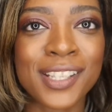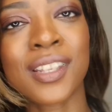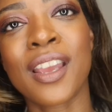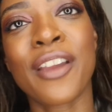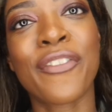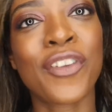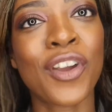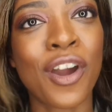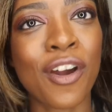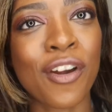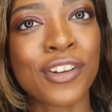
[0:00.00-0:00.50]
So
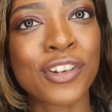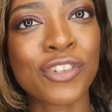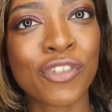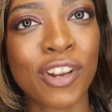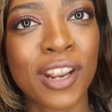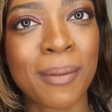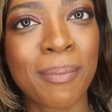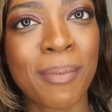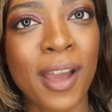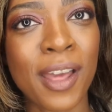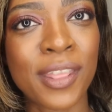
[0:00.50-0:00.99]
if you are
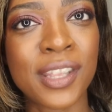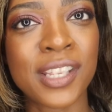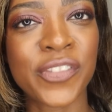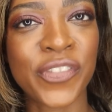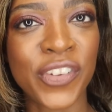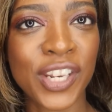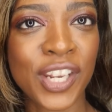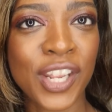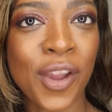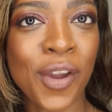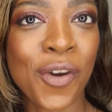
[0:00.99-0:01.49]
intrigued by this
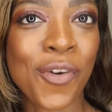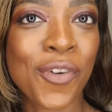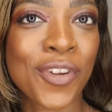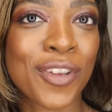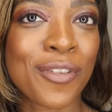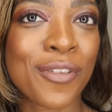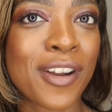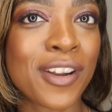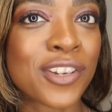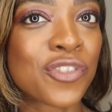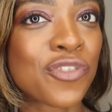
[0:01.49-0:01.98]
video or
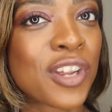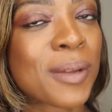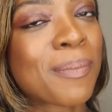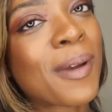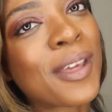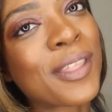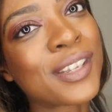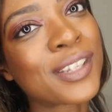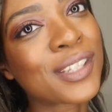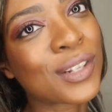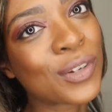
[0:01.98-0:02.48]
you are intrigued
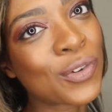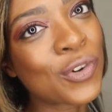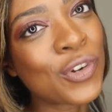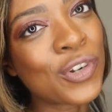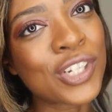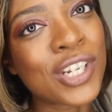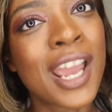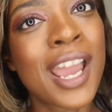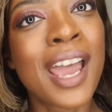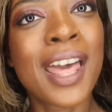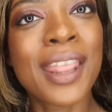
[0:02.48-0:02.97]
by this
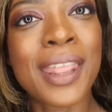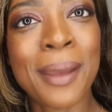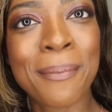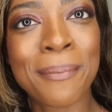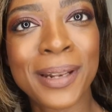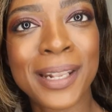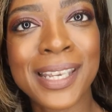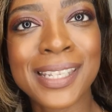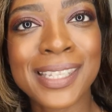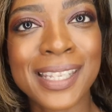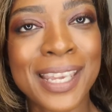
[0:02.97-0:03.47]
launch, then
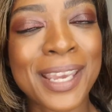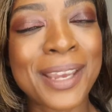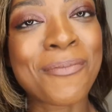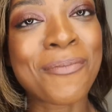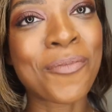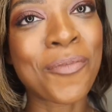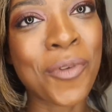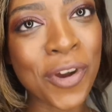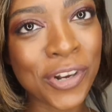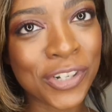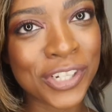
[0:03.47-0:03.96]
please keep
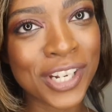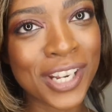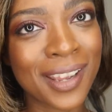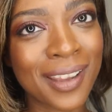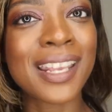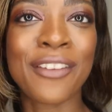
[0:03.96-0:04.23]
watching.